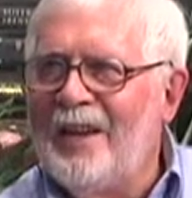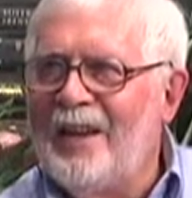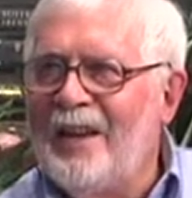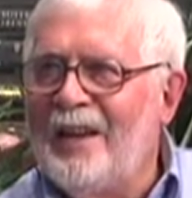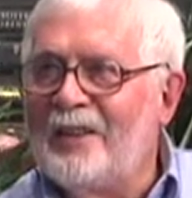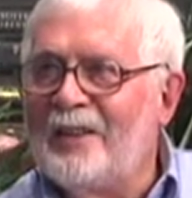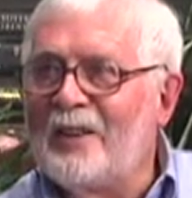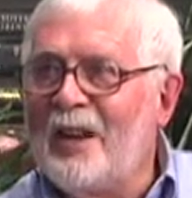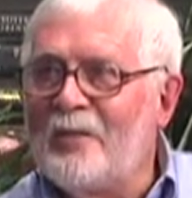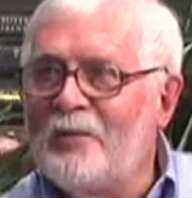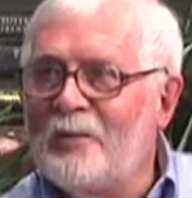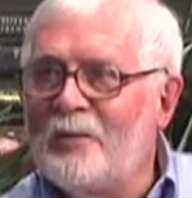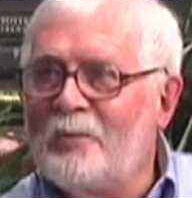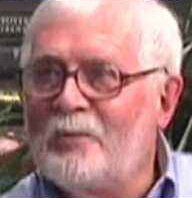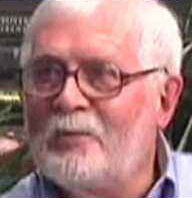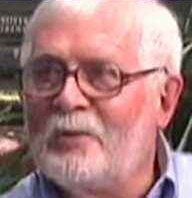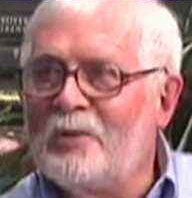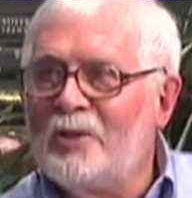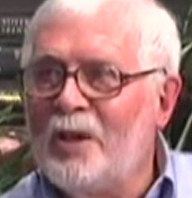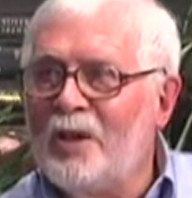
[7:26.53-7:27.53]
and the
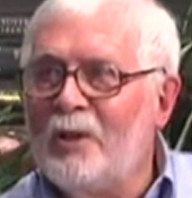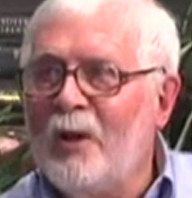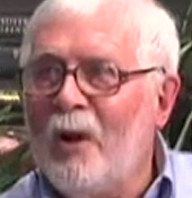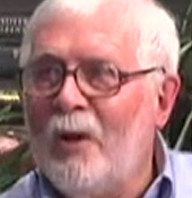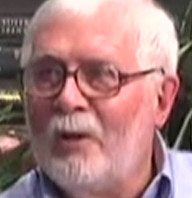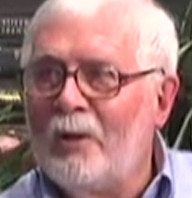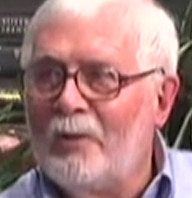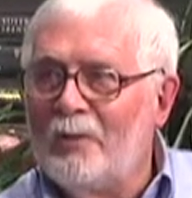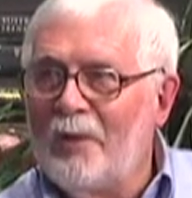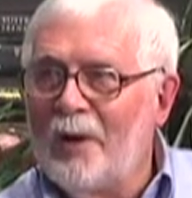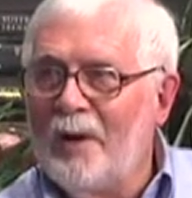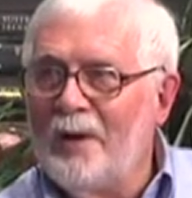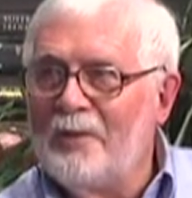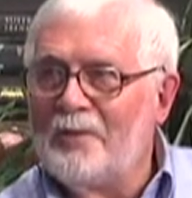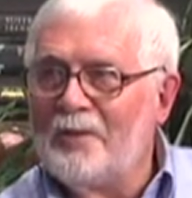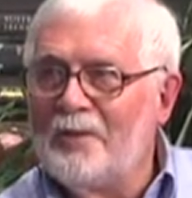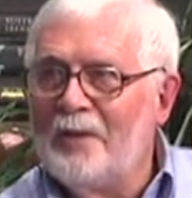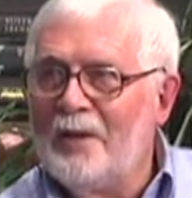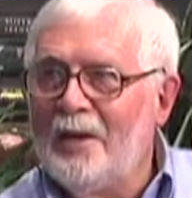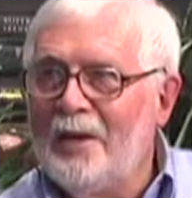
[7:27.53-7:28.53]
government would take all the
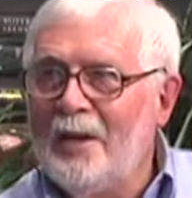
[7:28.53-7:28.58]
rest